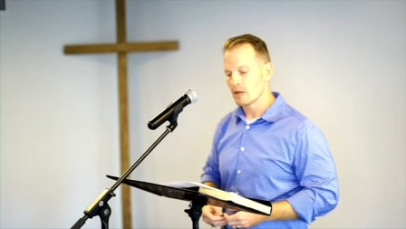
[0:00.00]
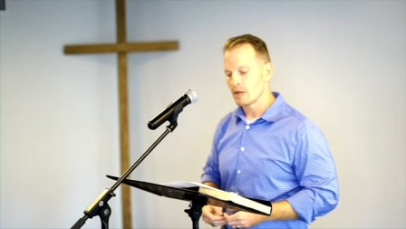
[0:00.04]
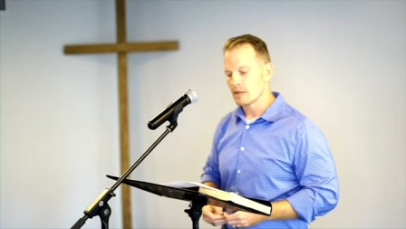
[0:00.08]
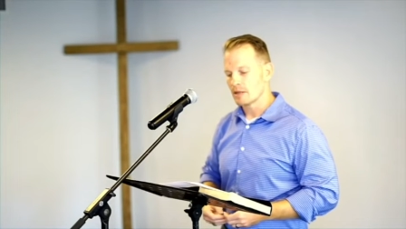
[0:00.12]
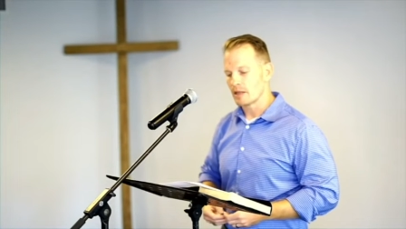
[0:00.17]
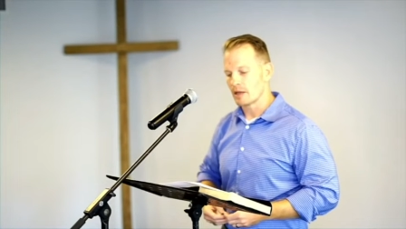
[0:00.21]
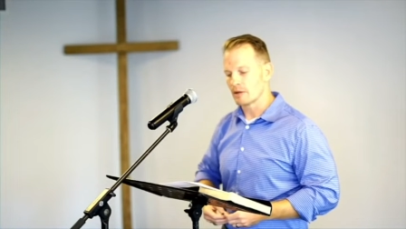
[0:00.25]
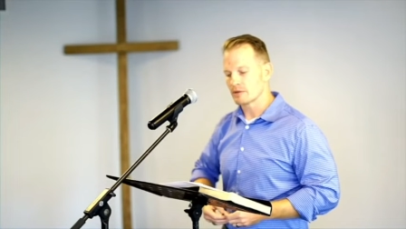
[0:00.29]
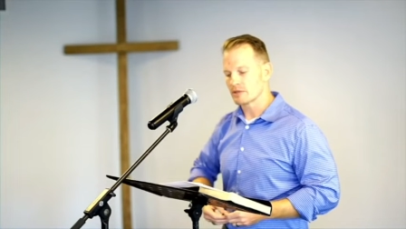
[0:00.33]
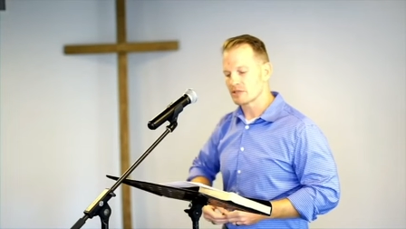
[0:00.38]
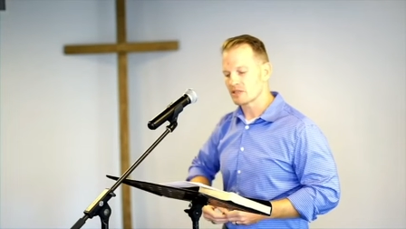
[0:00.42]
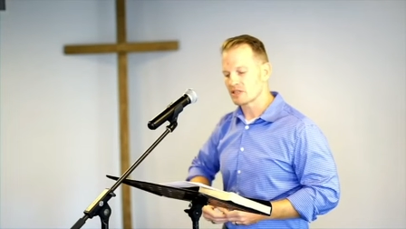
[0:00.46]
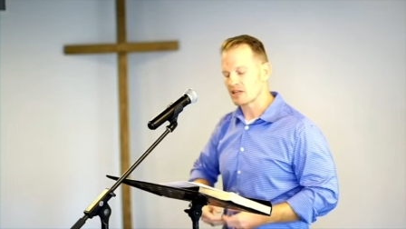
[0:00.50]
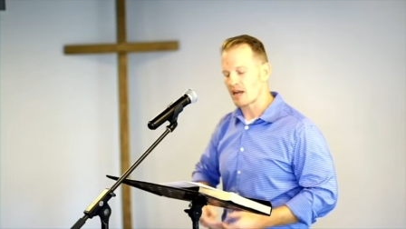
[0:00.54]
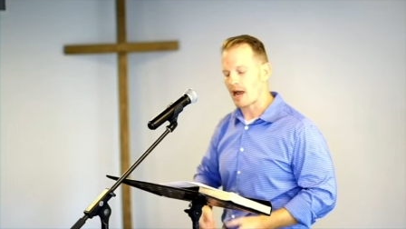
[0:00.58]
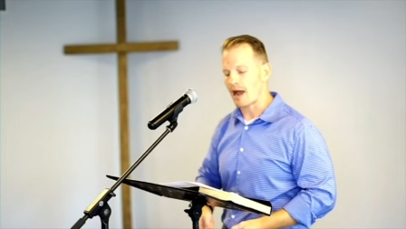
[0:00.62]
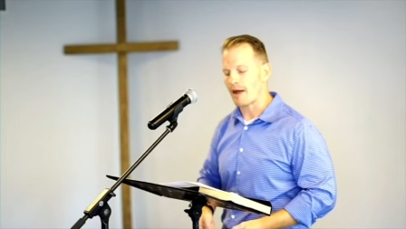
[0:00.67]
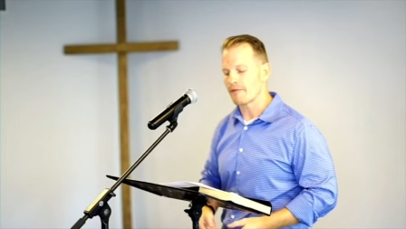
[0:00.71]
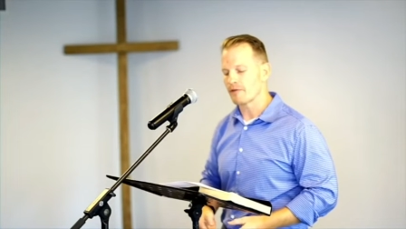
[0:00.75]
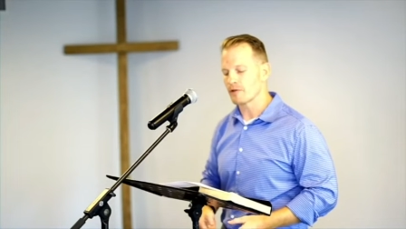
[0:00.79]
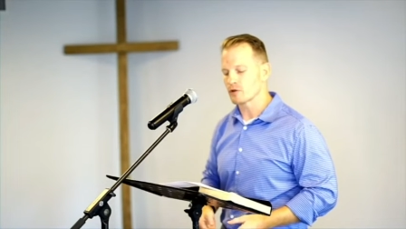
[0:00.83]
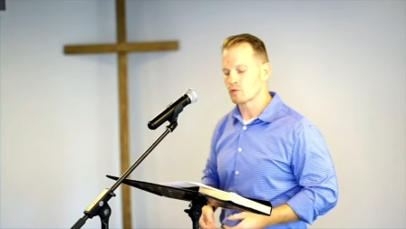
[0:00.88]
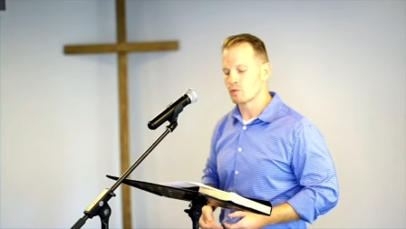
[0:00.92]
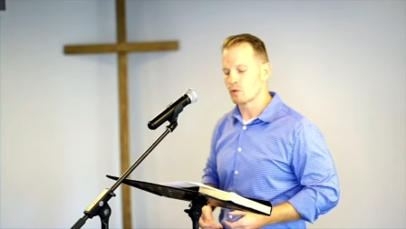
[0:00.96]
they,
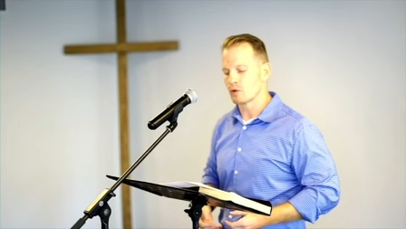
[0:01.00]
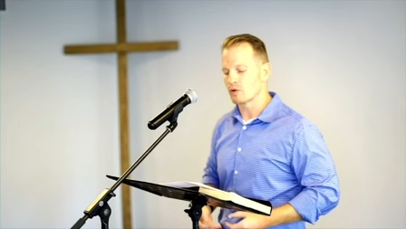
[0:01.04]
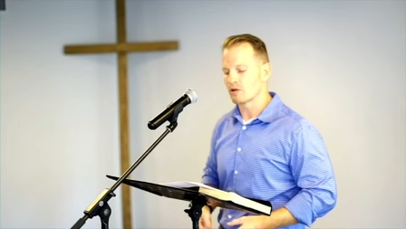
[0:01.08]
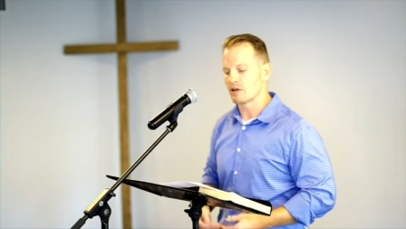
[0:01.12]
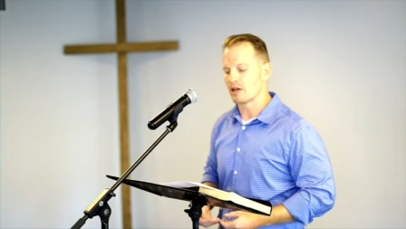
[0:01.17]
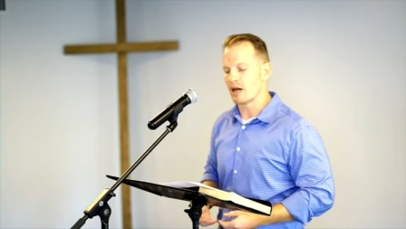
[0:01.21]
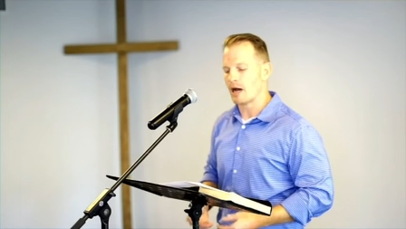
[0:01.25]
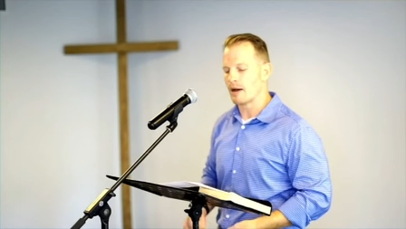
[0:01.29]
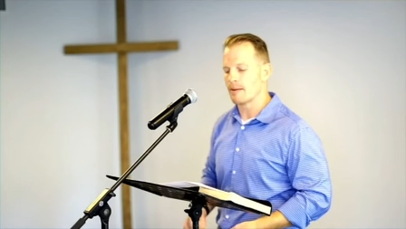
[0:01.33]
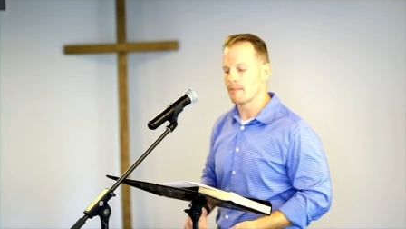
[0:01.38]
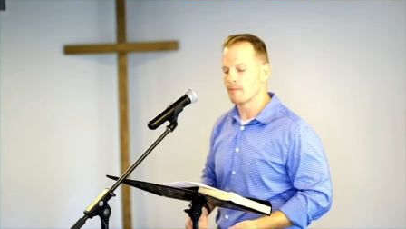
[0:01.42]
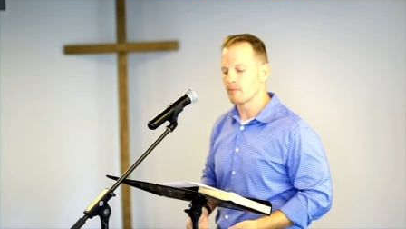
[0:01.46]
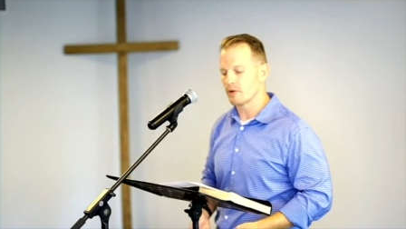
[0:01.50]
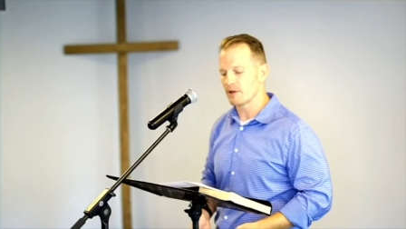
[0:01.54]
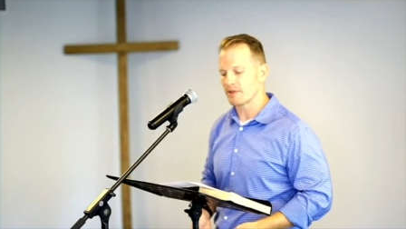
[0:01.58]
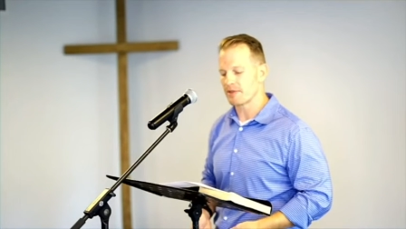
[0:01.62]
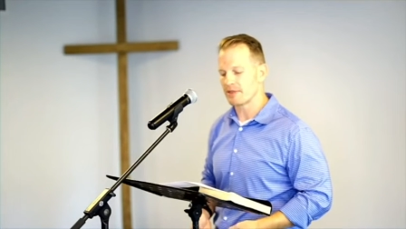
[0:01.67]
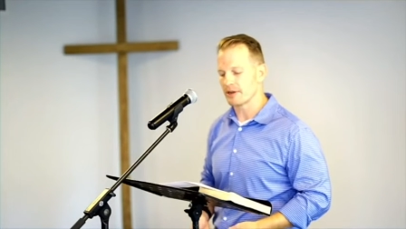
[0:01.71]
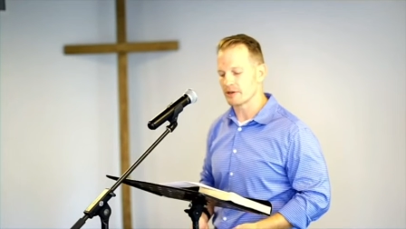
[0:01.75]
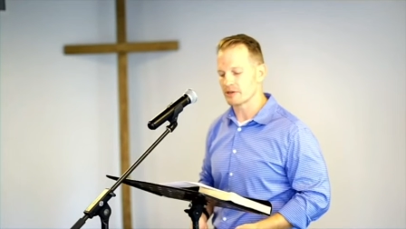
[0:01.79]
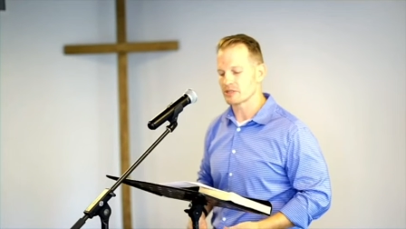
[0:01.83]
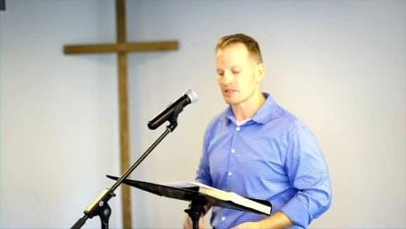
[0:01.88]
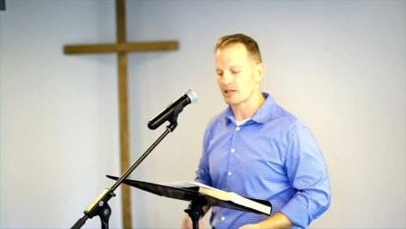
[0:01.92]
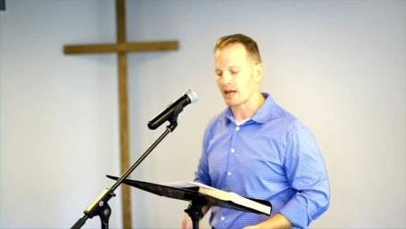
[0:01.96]
scoffers will come with
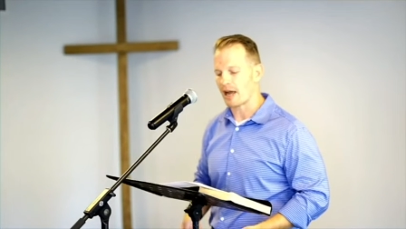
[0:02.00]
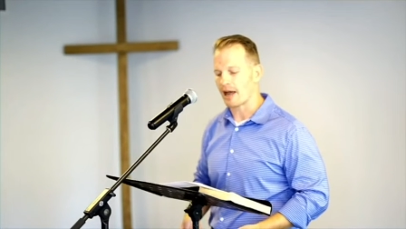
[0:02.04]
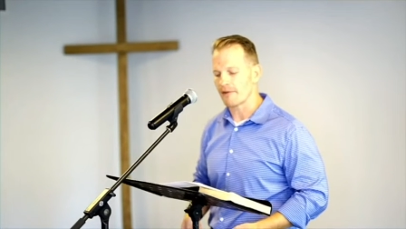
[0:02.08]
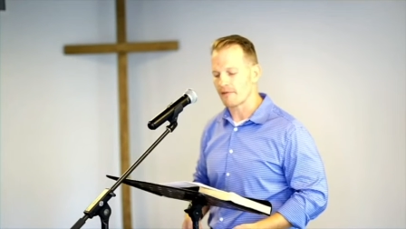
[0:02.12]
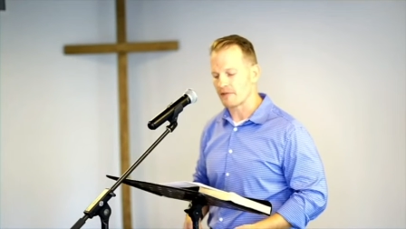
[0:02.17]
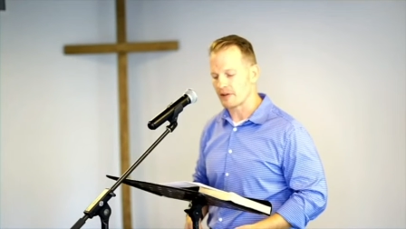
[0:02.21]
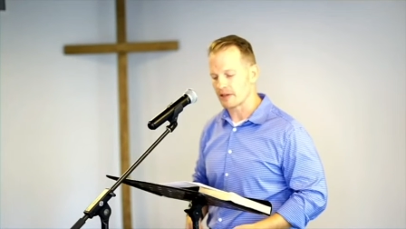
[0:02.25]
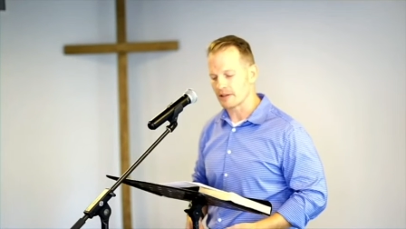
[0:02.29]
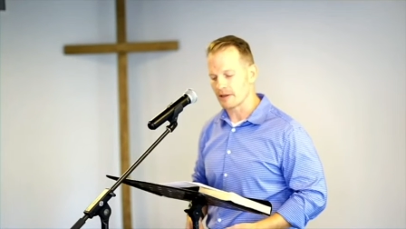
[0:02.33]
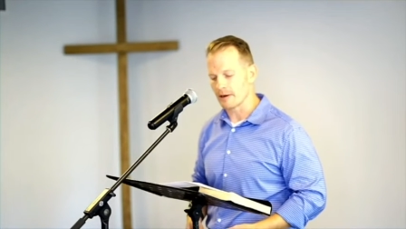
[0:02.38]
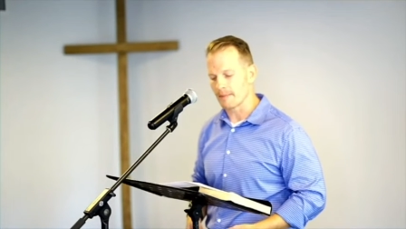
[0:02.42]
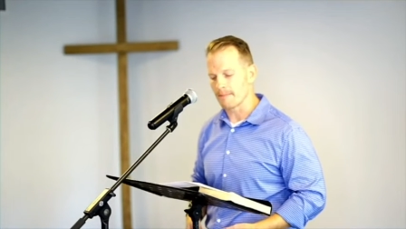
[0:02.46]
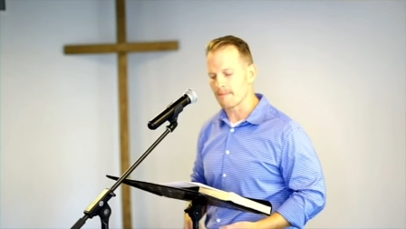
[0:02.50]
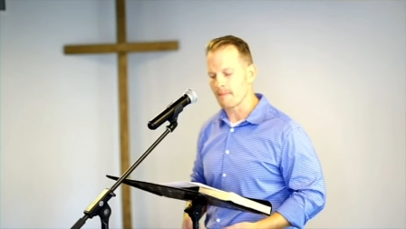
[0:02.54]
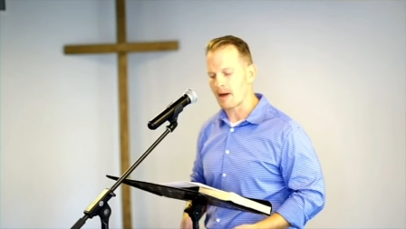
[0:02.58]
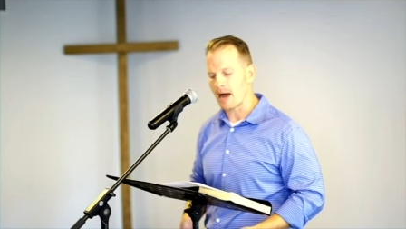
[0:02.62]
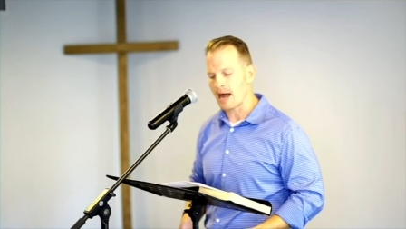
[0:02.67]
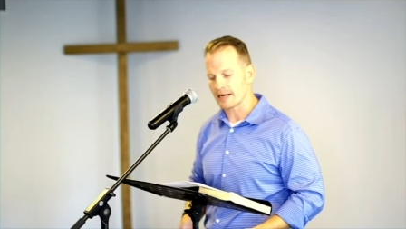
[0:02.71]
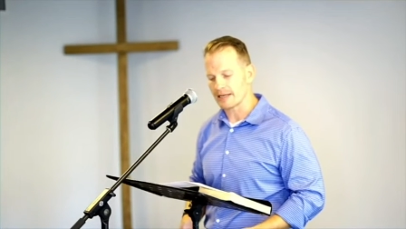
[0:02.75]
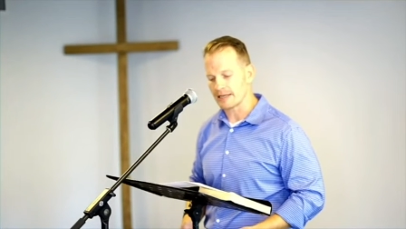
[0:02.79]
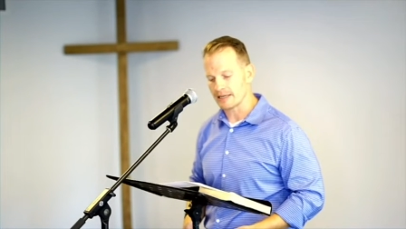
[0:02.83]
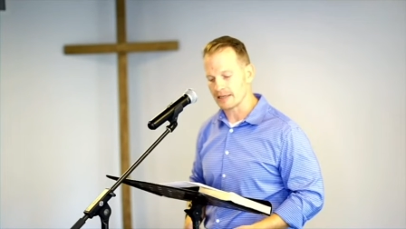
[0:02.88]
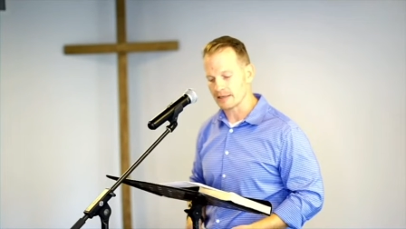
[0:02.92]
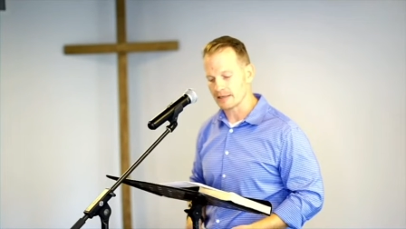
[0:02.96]
their scoffing, their
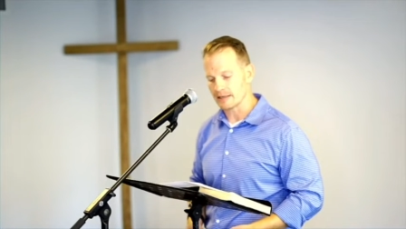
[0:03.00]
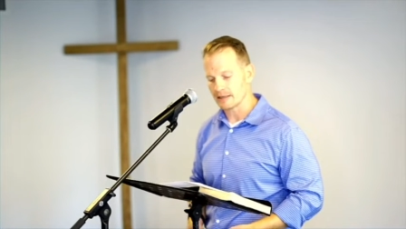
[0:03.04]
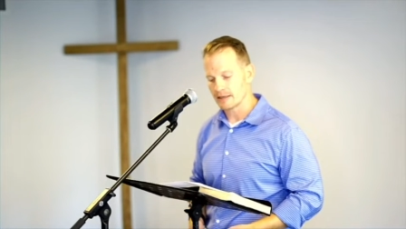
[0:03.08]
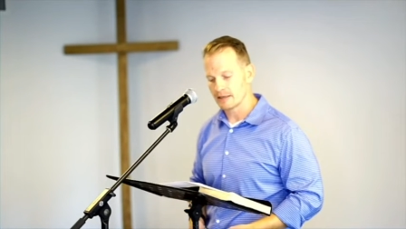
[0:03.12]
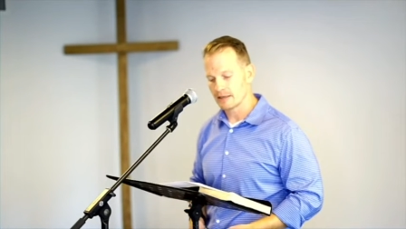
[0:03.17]
mocking,